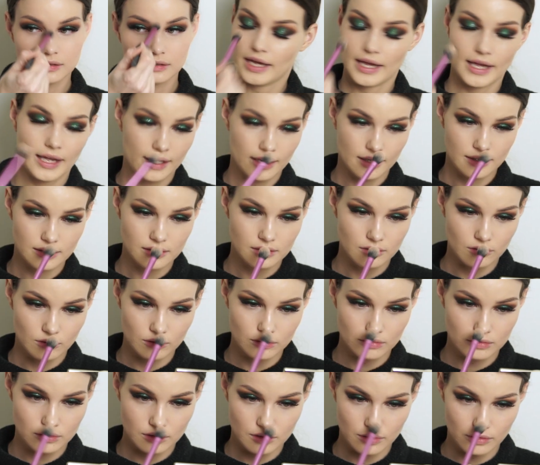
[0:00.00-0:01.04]
and
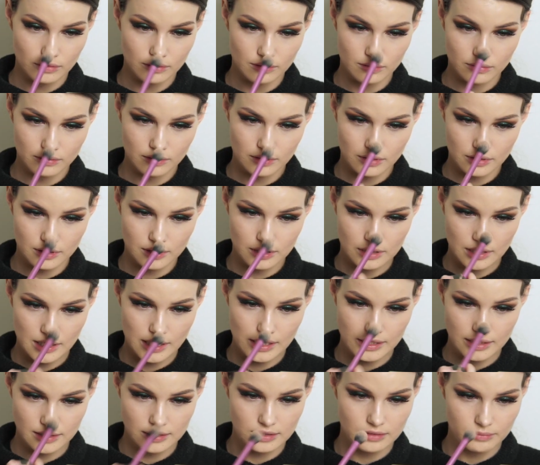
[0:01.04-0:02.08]
also the
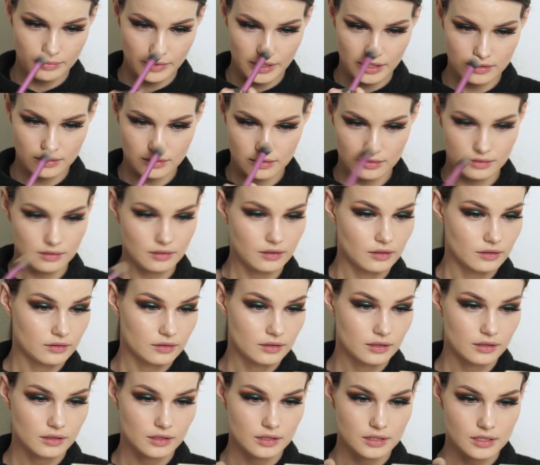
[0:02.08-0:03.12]
tiniest bit on
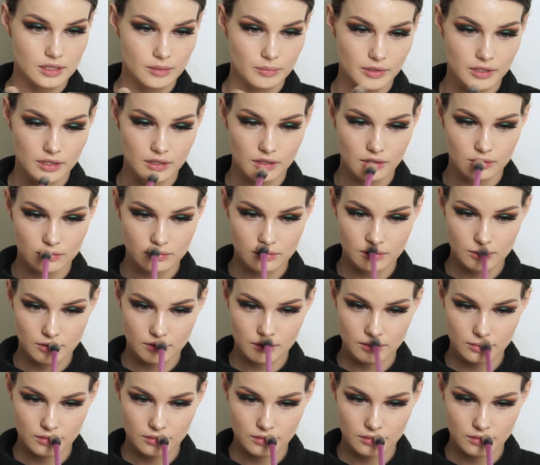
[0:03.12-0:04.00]
the tip of the nose.